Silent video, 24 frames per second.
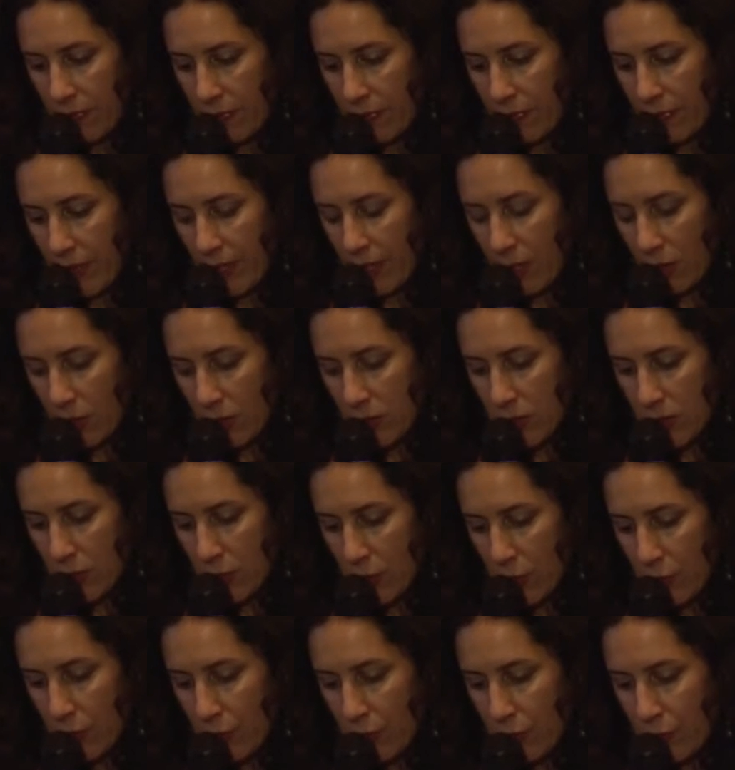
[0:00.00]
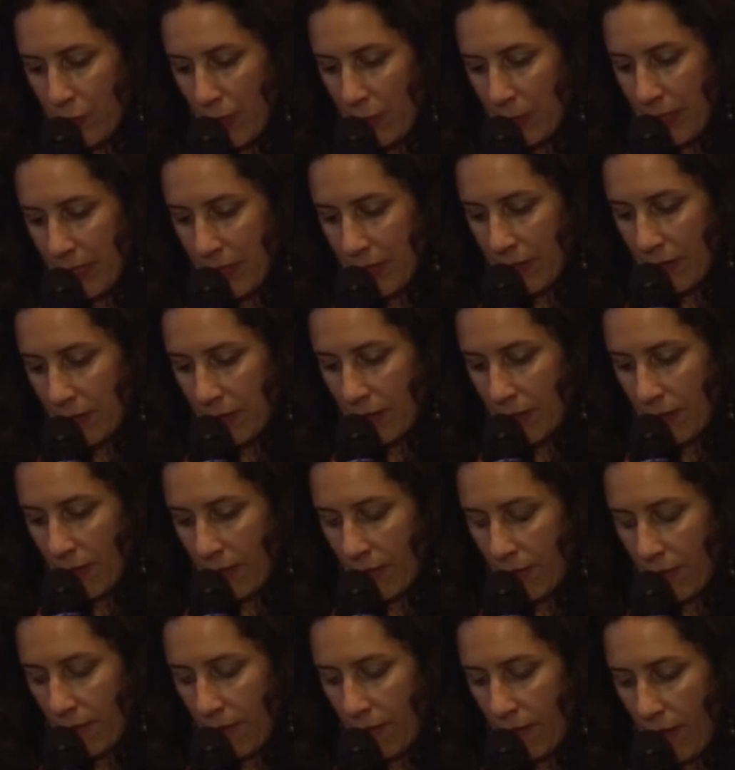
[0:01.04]
are lots of, I mean,
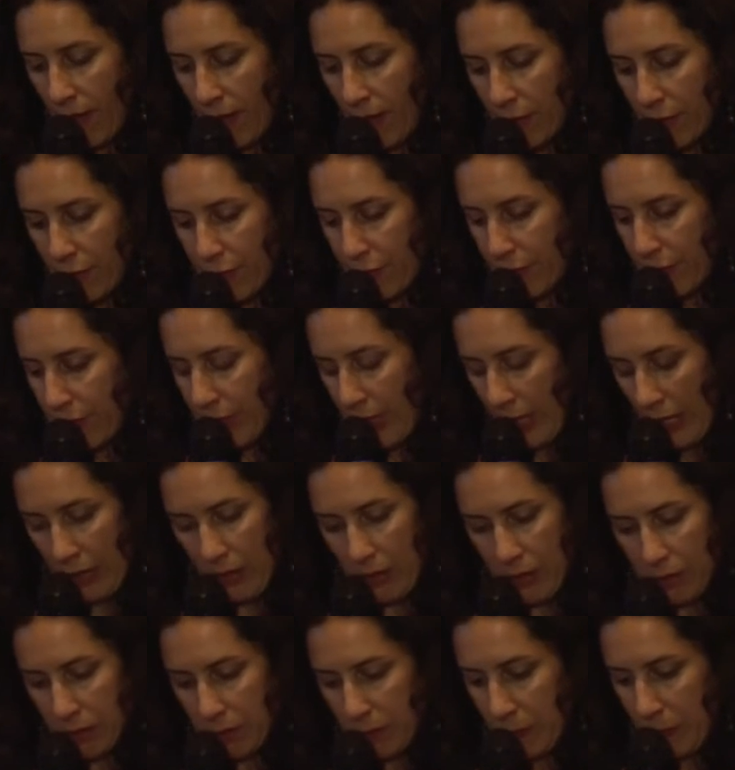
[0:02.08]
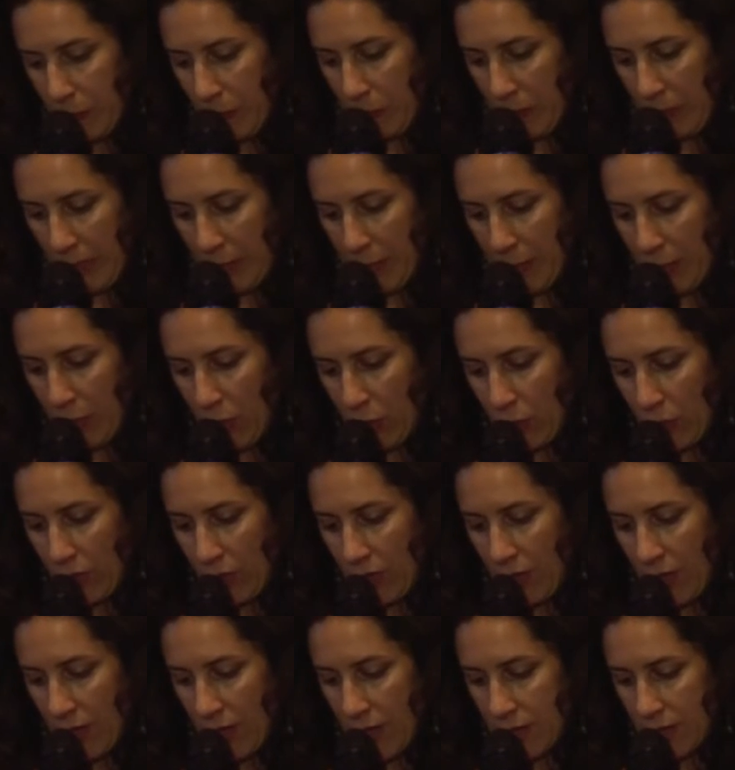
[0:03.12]
I've maybe over the
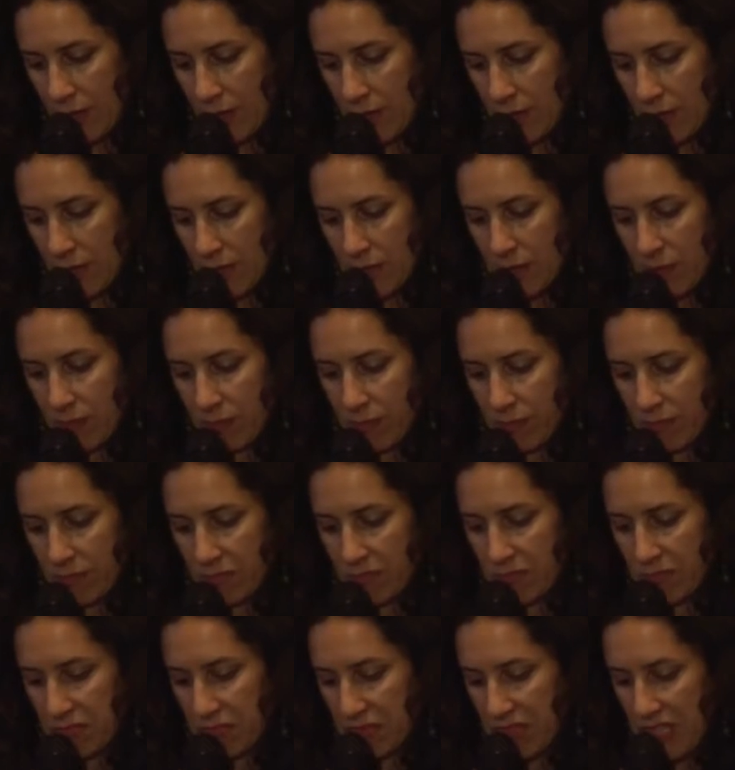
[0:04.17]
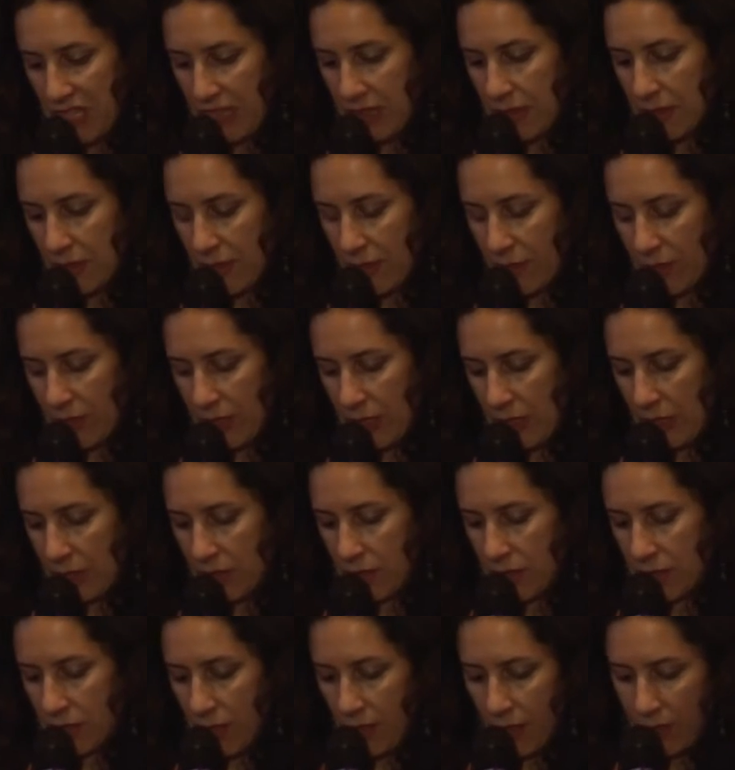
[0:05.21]
last 6-7
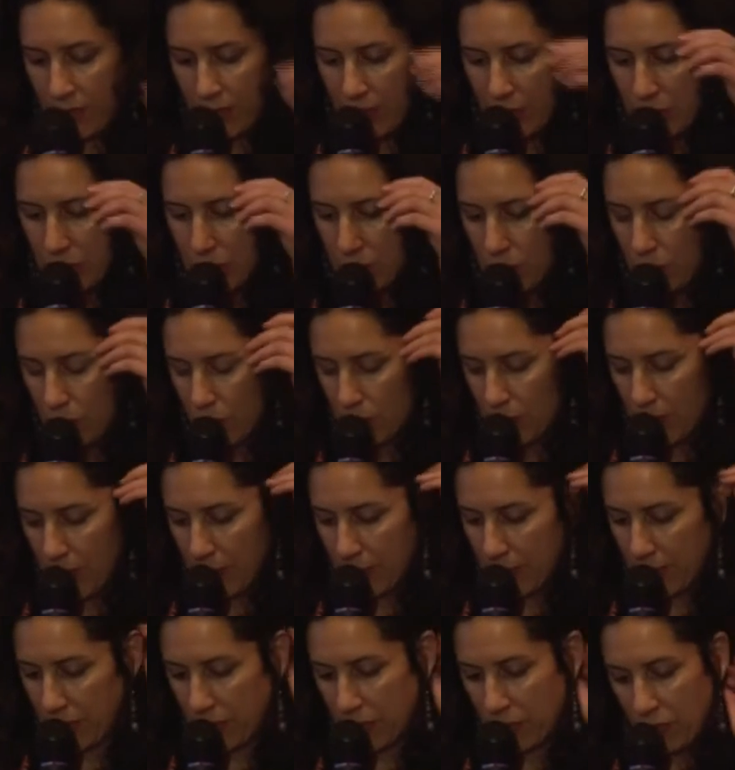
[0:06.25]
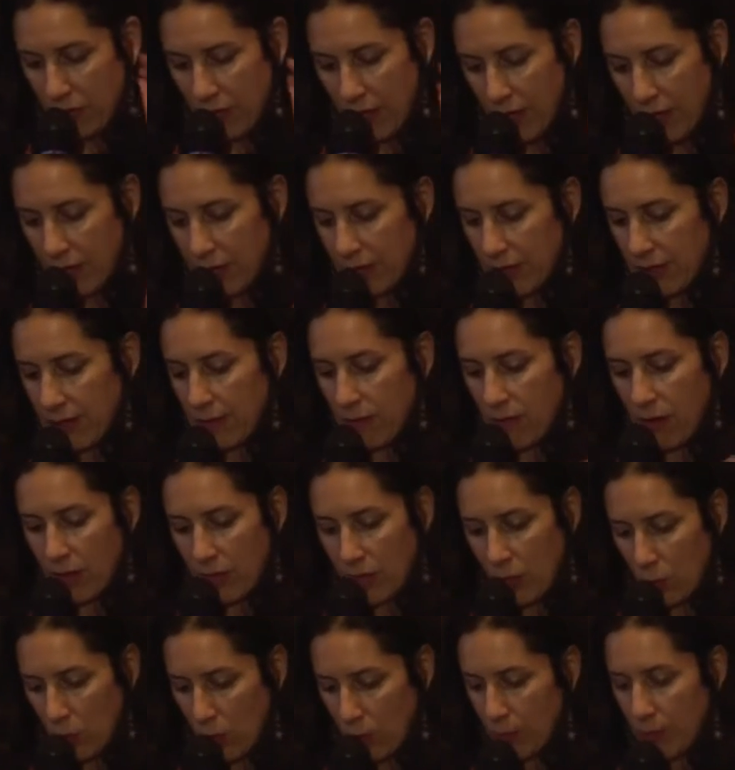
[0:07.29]
years, I've interviewed maybe 300
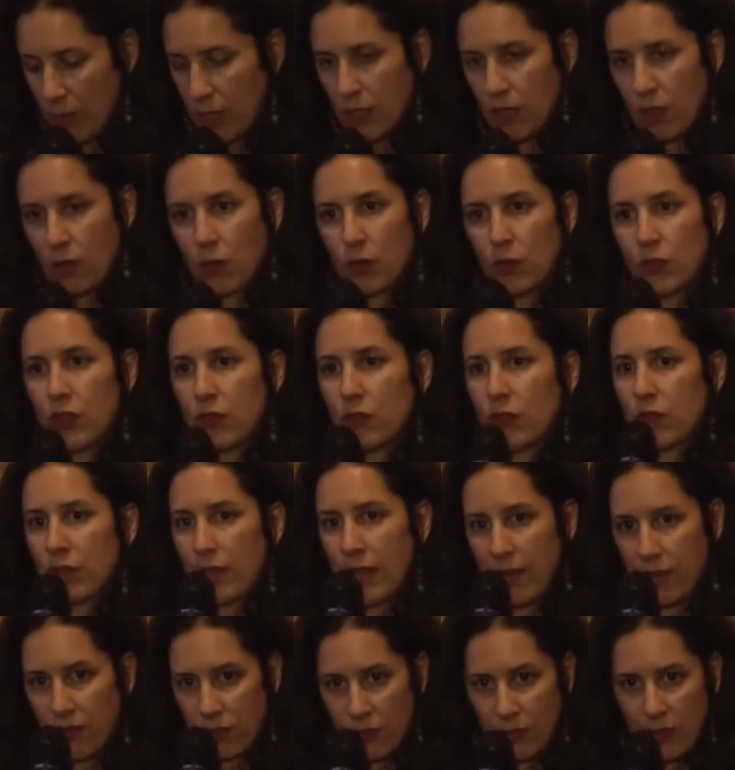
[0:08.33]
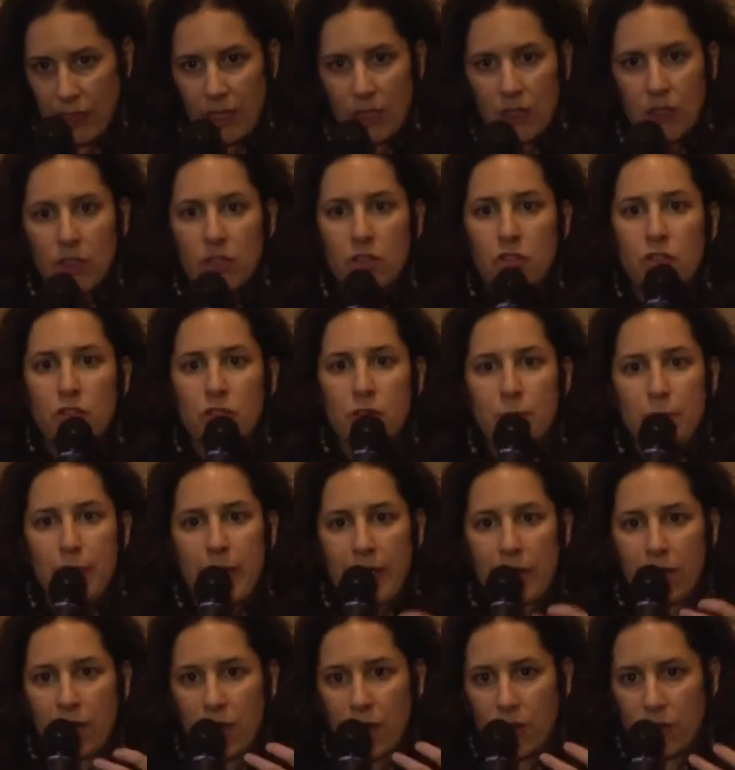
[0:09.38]
Iraqi women of different ethnic and religious
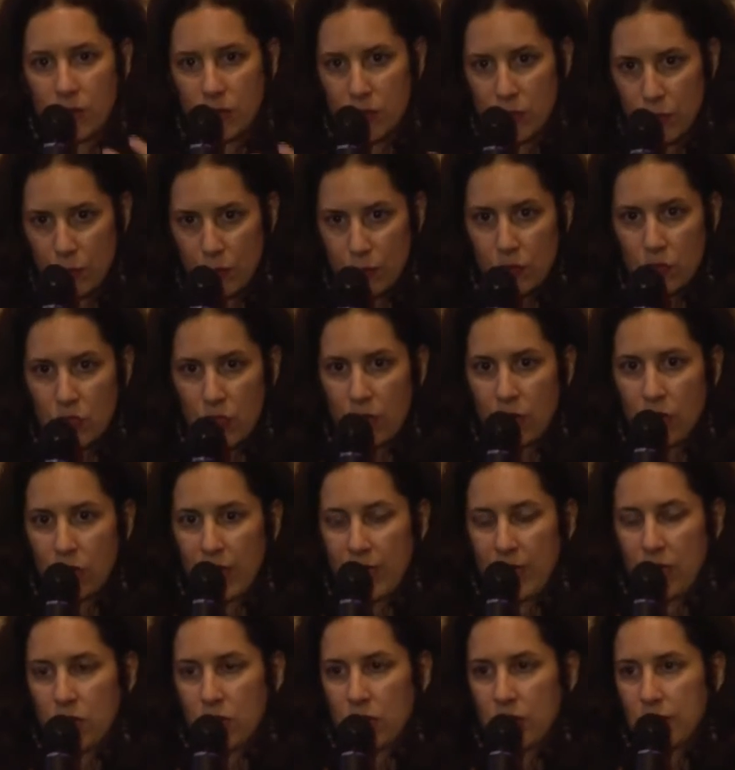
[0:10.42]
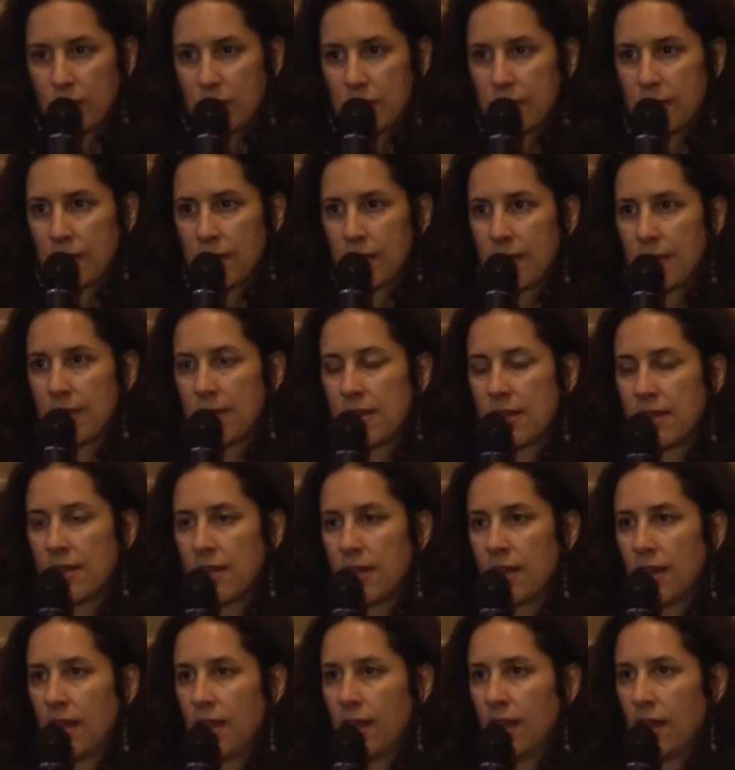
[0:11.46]
backgrounds, different generations.
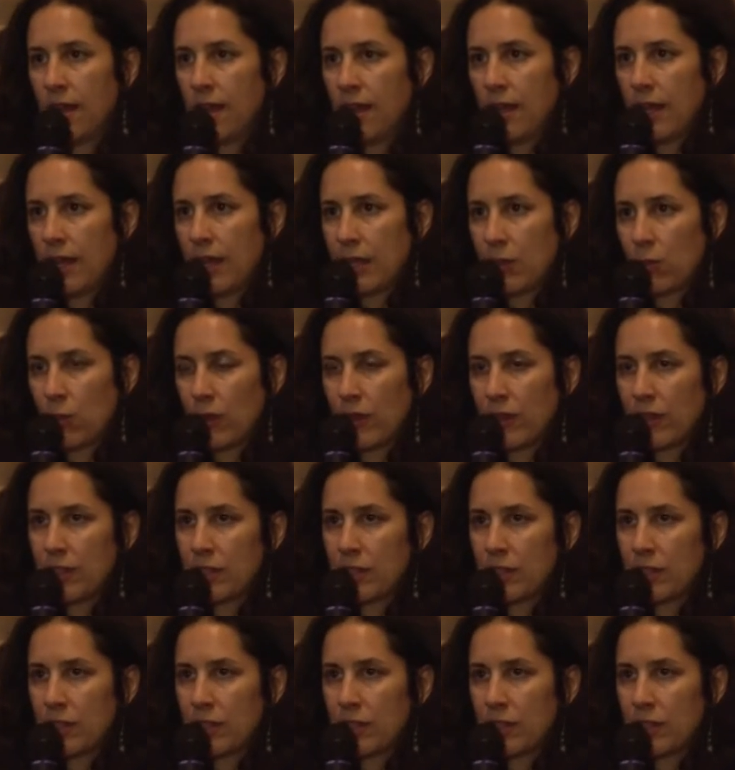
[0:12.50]
And when they